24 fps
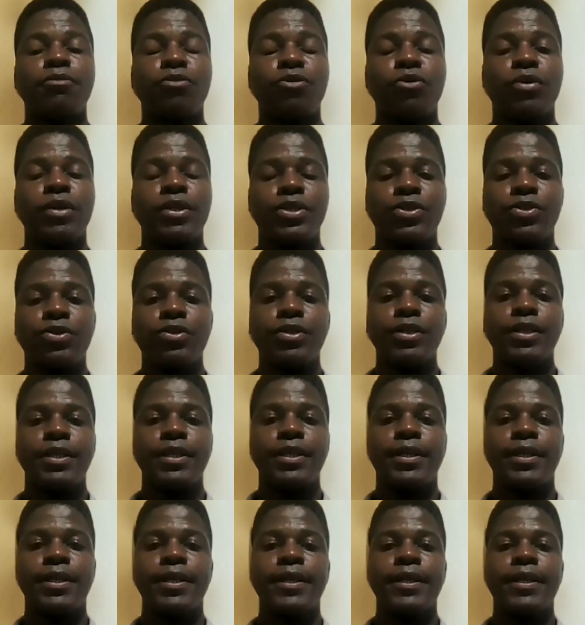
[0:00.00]
poetry.
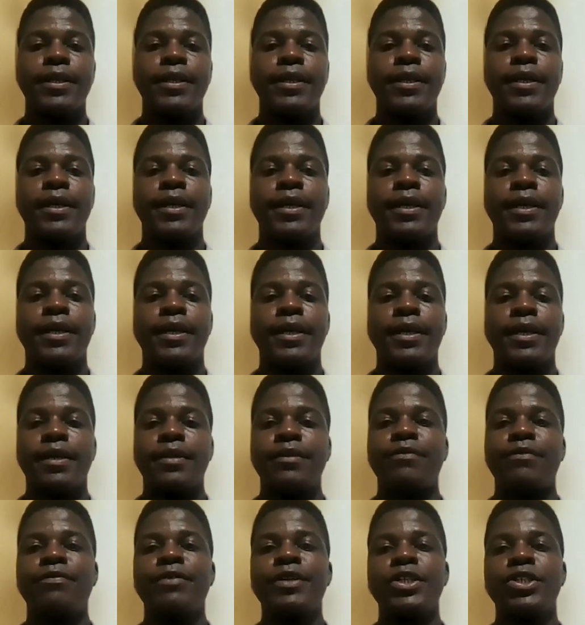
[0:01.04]

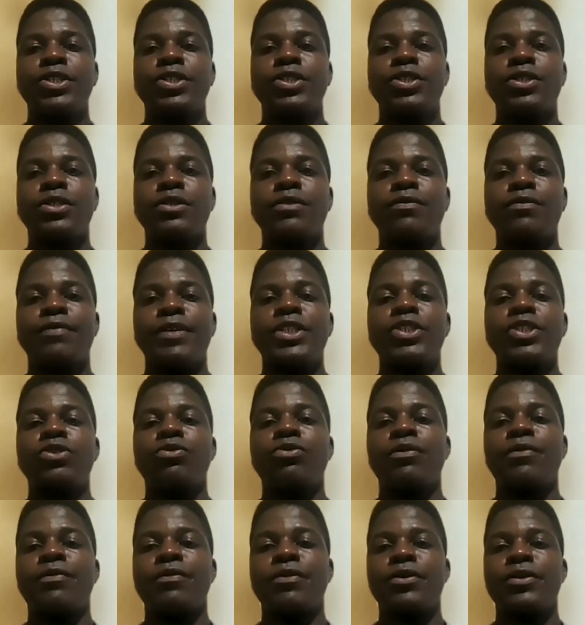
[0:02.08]
And fiction
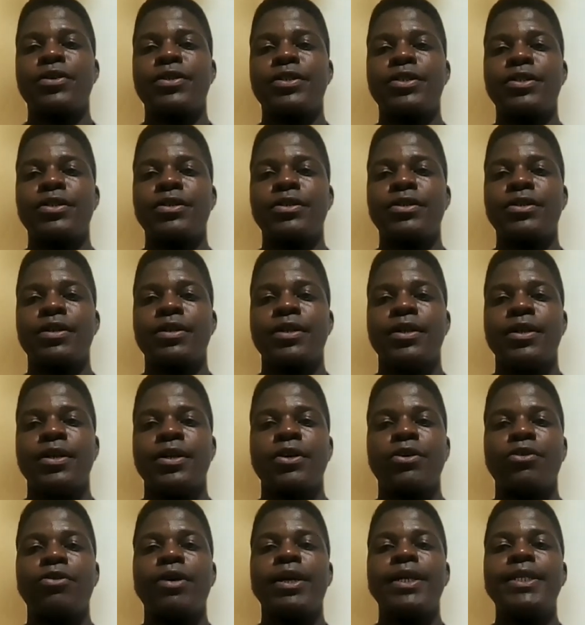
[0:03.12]
refers to
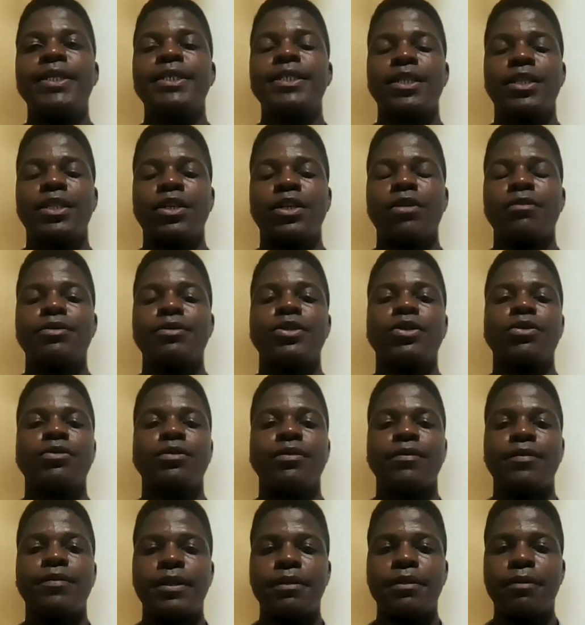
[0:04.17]
writing that comes out
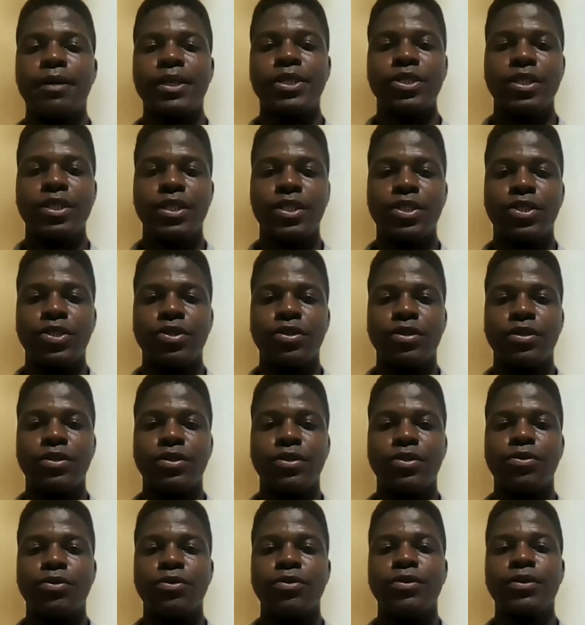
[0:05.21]
of the imagination.
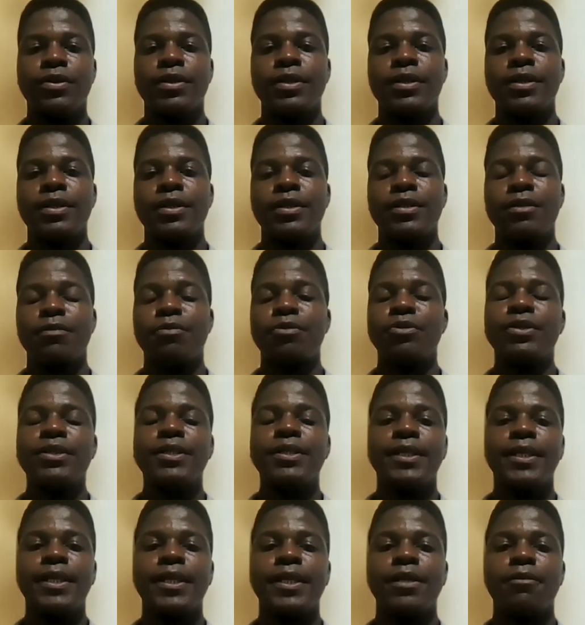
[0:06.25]
So to put it
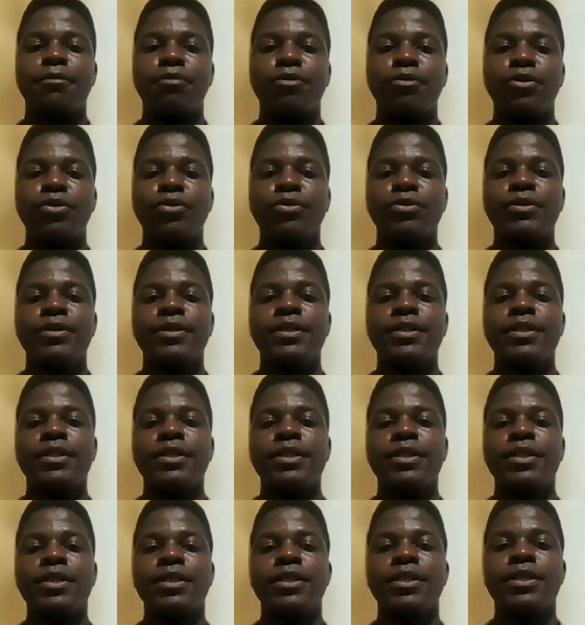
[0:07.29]
together, prose,
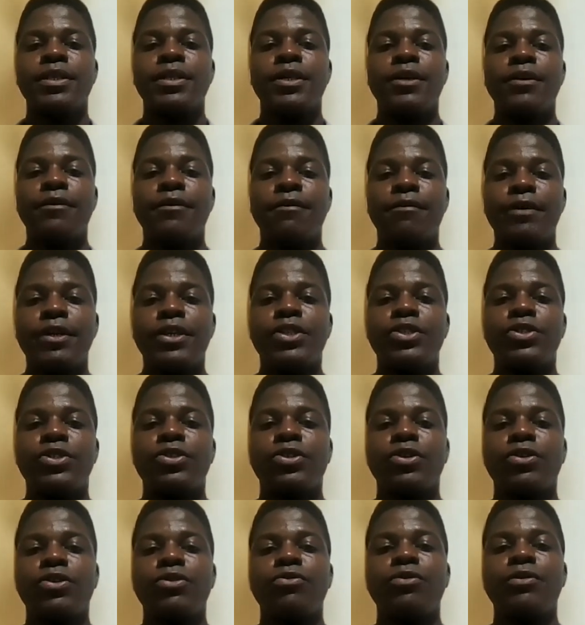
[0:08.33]

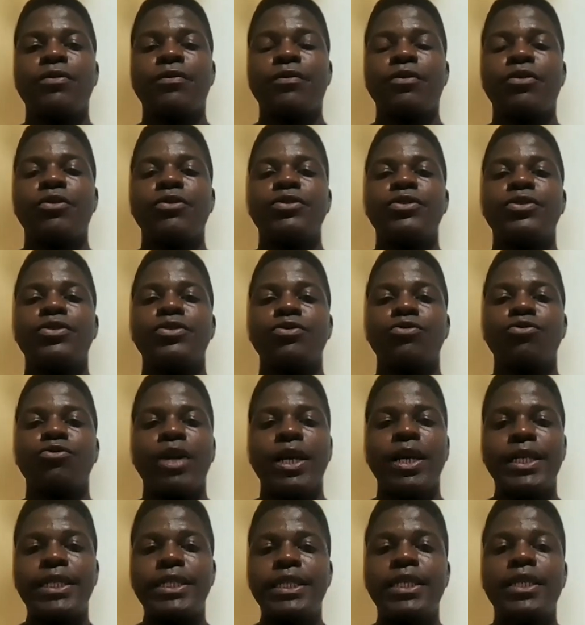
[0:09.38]
fiction refers to
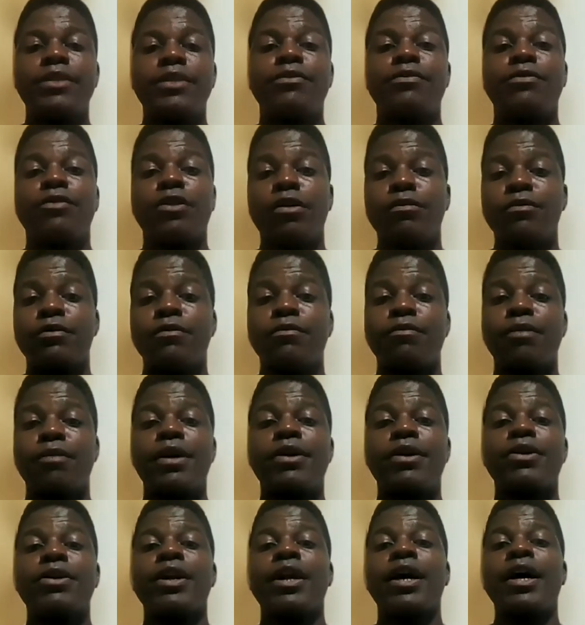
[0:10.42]
writing in the form of
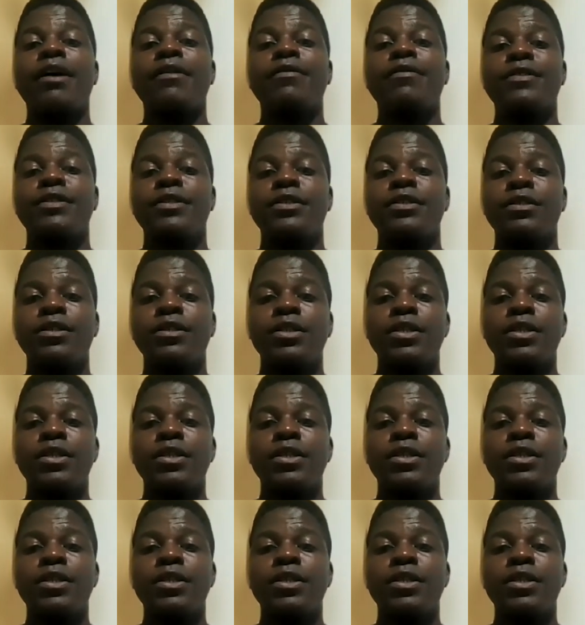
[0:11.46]
paragraphs